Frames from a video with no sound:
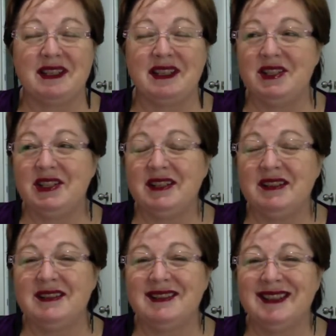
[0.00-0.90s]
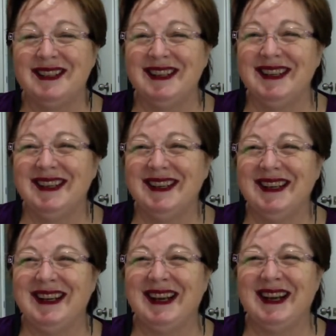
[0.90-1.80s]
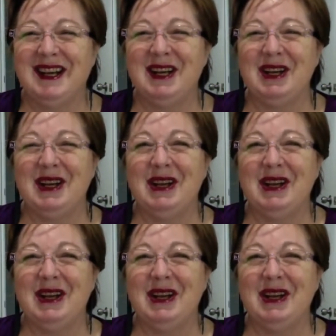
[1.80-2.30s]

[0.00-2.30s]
teachings, one